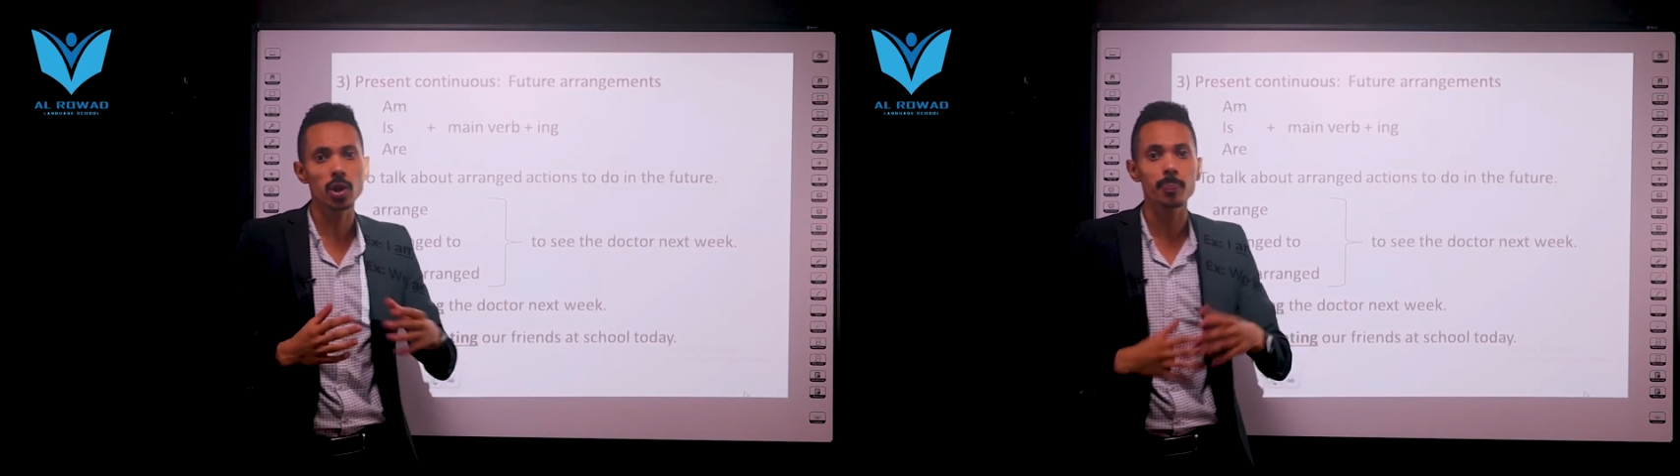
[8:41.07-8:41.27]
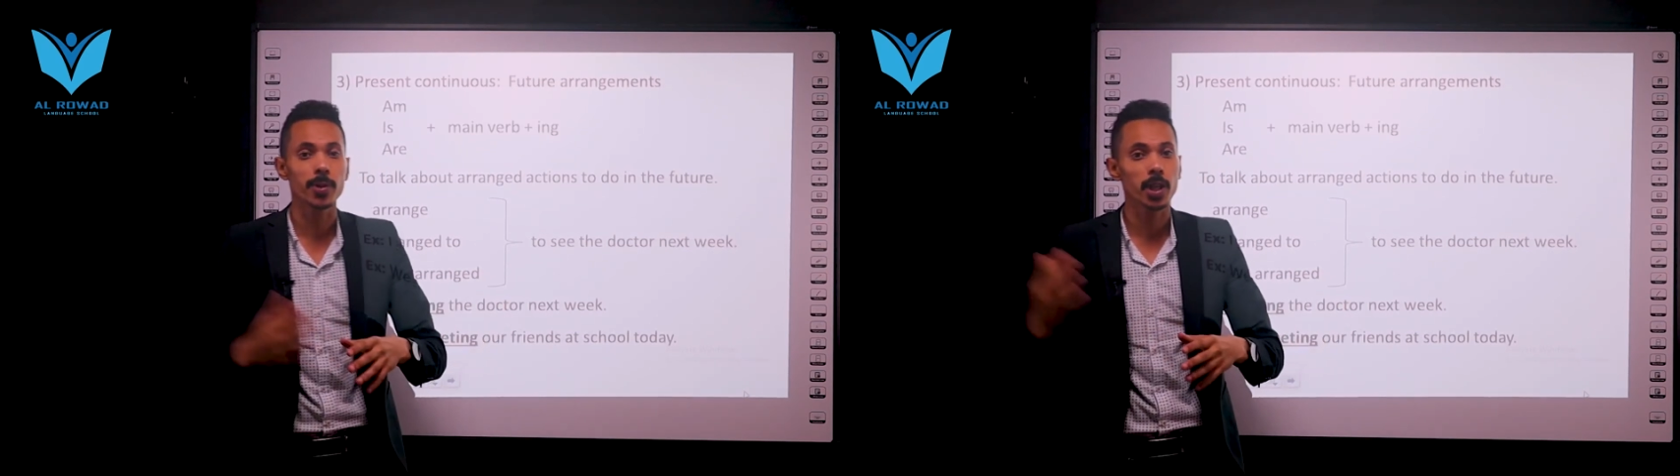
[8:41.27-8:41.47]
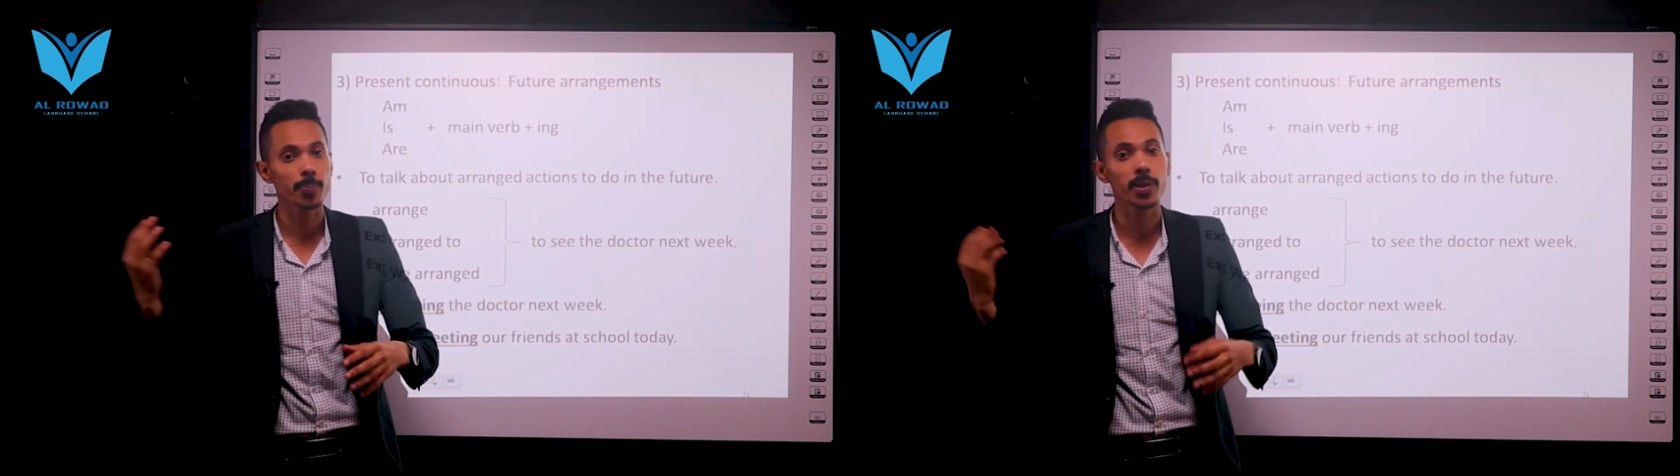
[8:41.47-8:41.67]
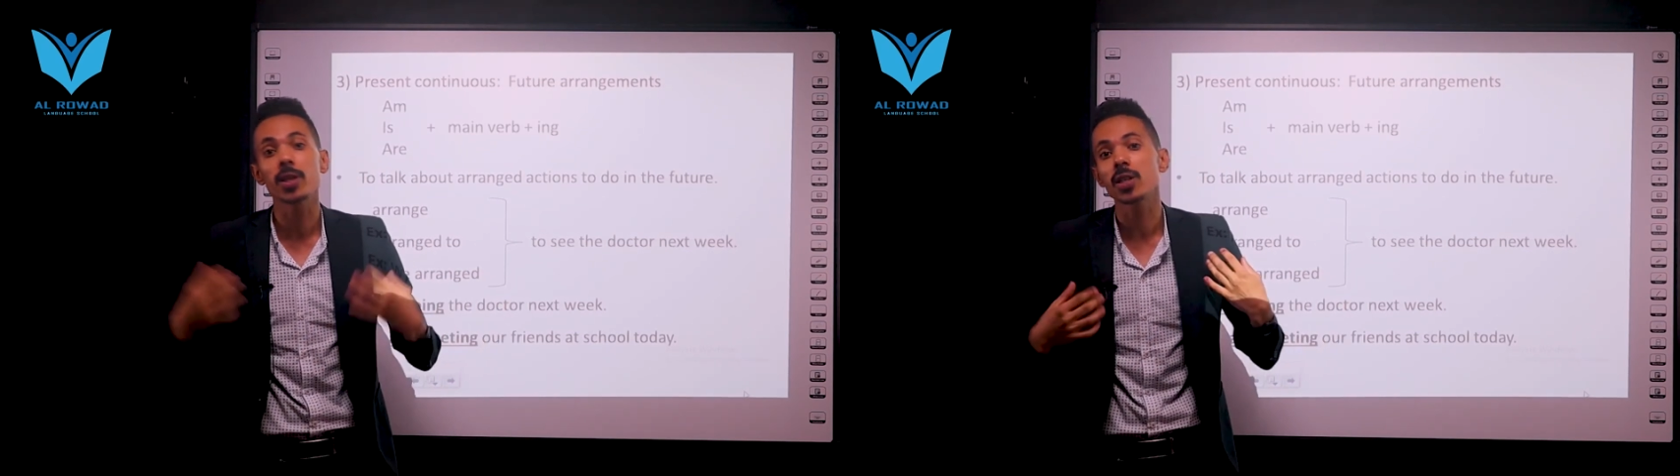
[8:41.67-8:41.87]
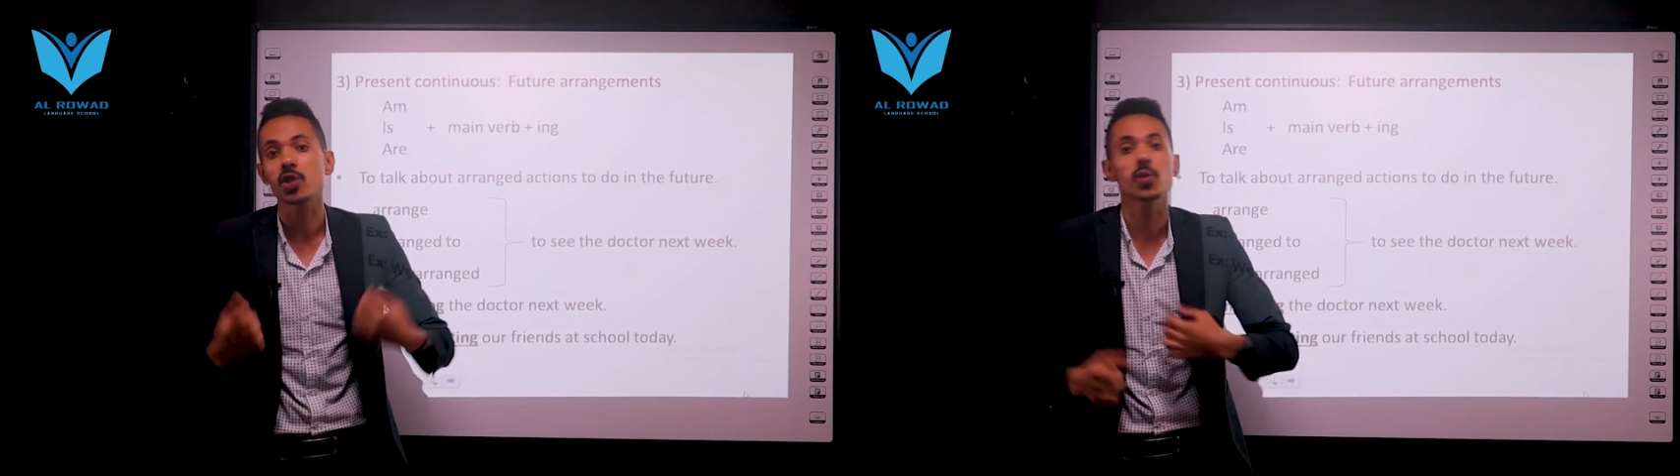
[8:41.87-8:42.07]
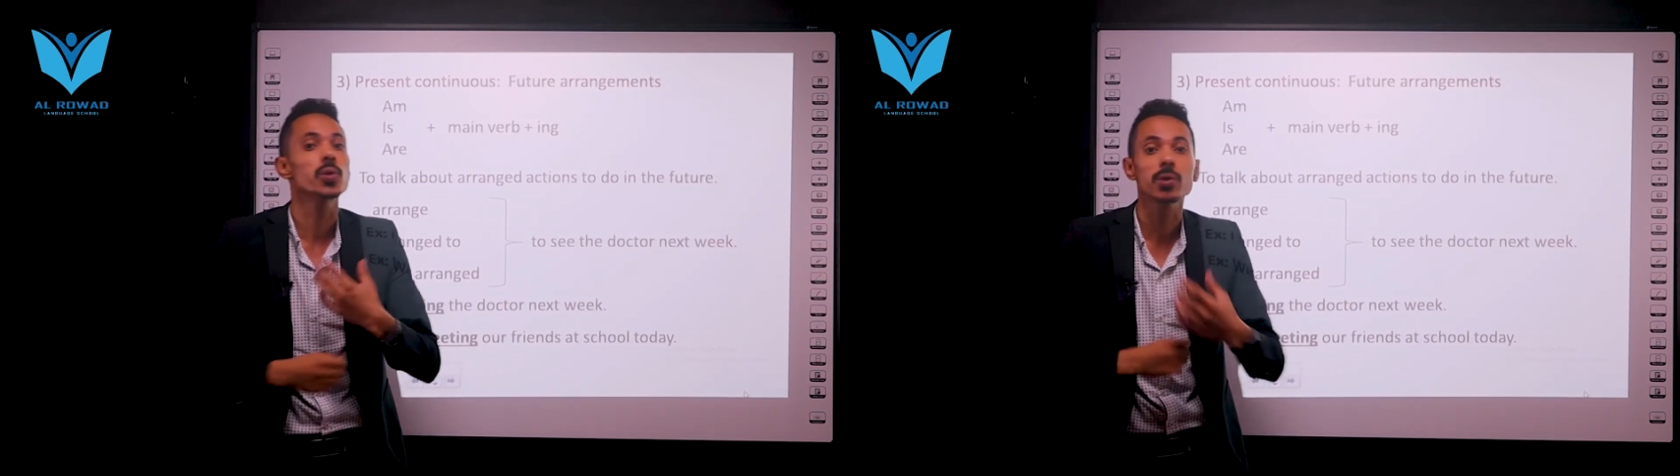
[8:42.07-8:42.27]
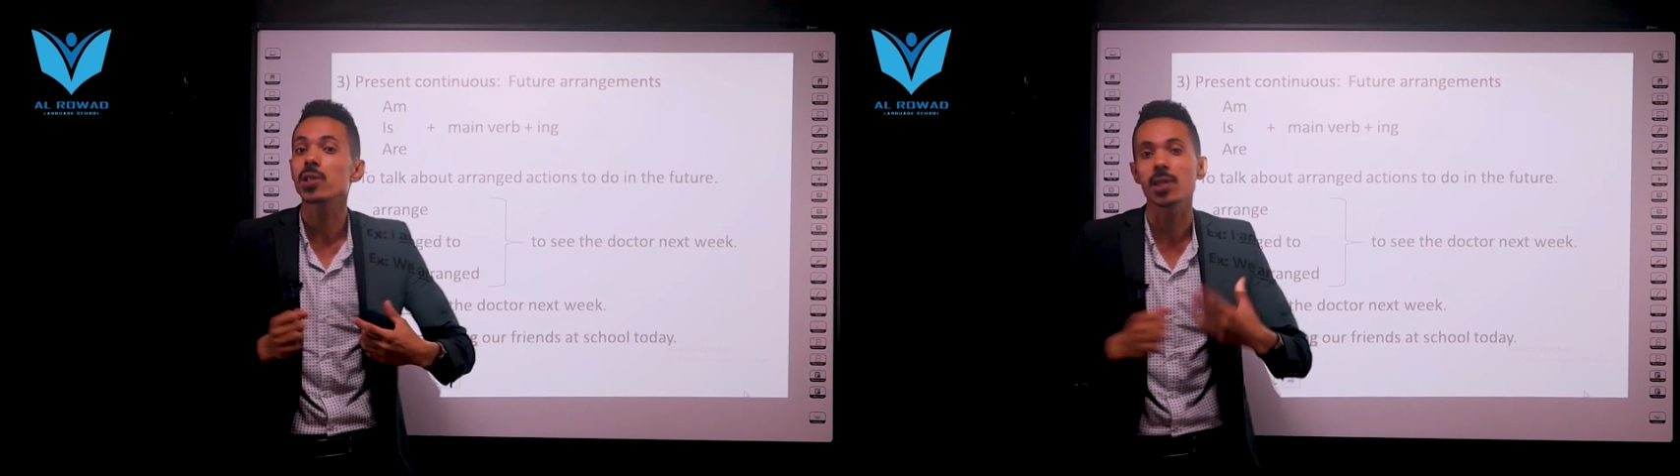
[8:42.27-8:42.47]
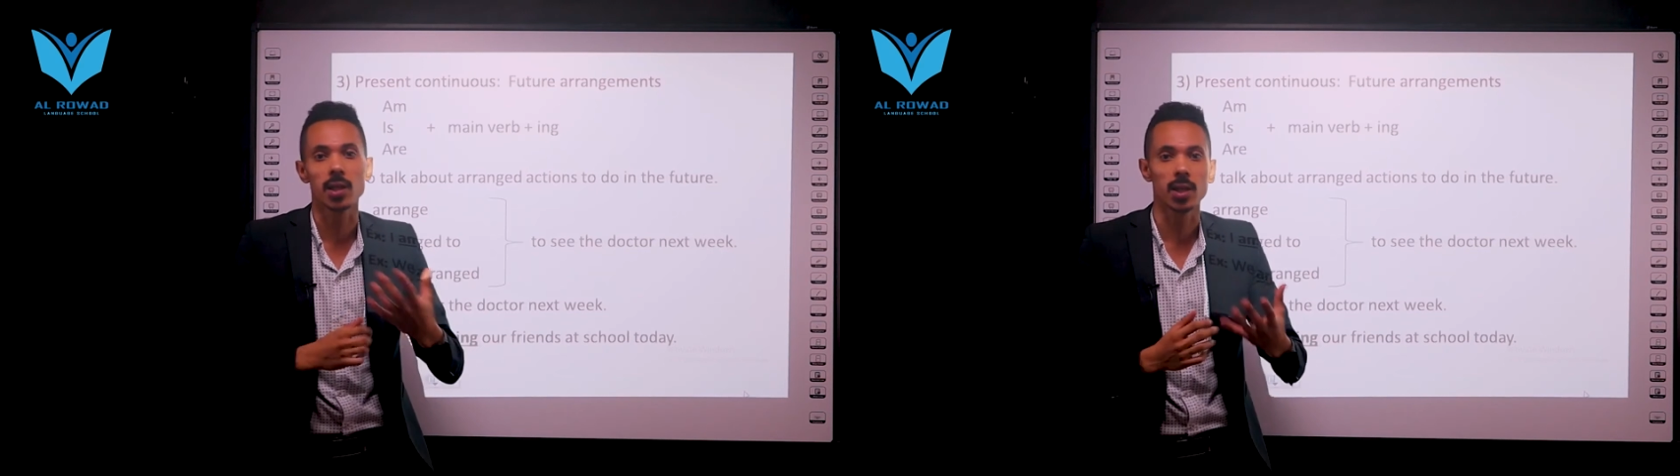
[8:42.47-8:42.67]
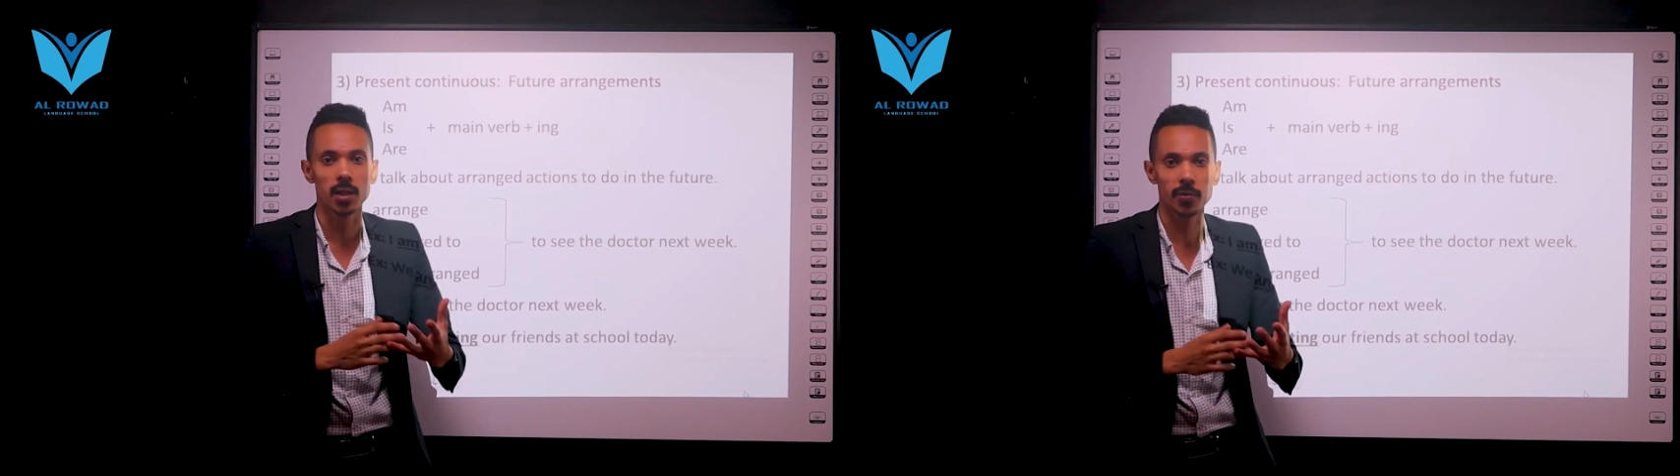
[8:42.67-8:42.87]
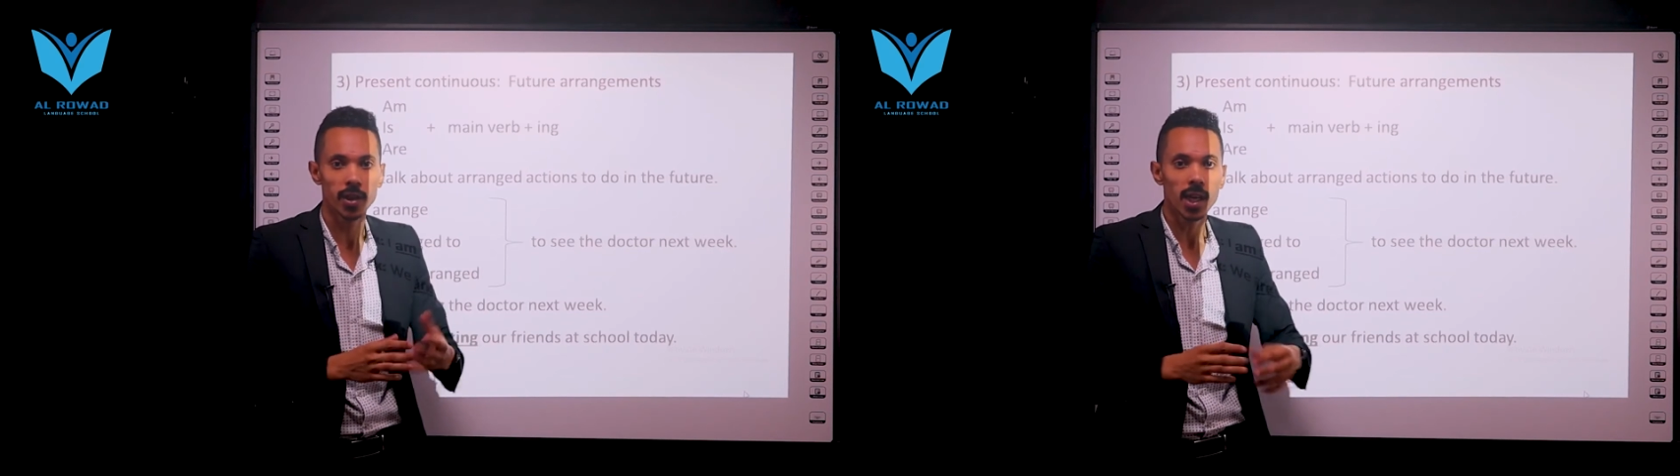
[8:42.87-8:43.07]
prepared yourself,